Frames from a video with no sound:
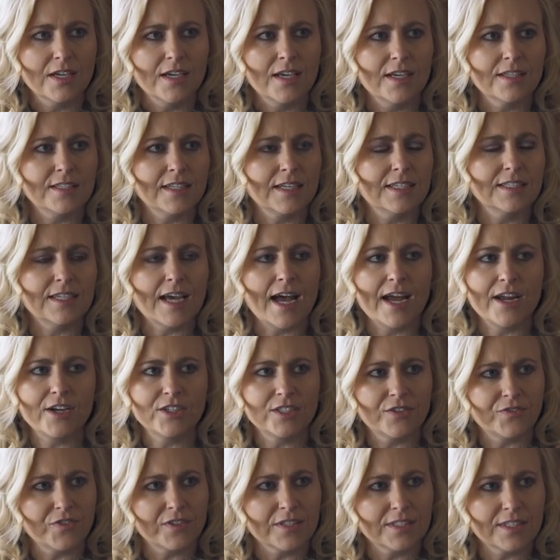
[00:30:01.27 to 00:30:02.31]
is an entire
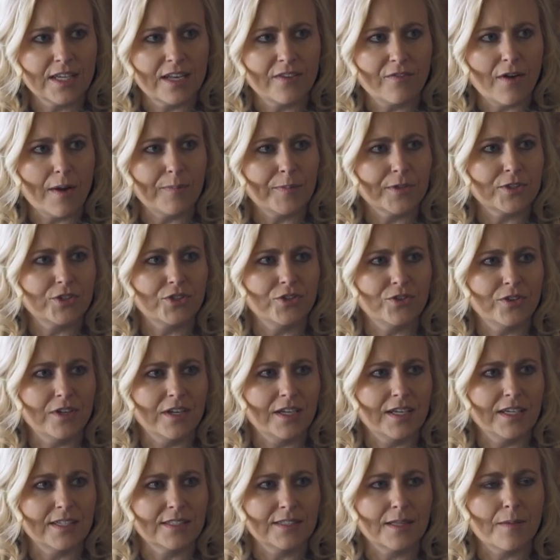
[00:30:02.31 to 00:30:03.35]
different set of
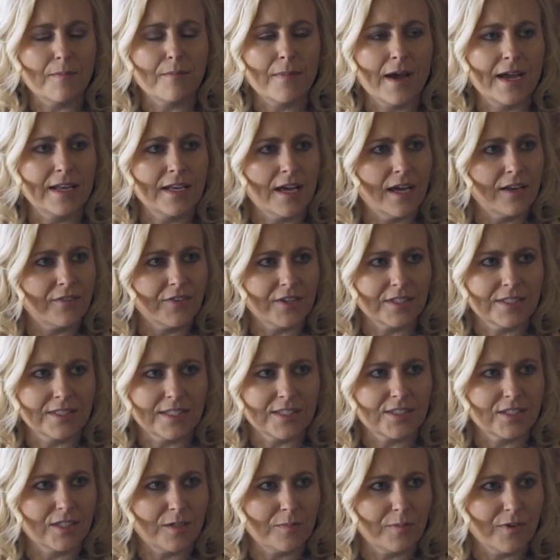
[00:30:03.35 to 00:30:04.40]
opportunities that might not have existed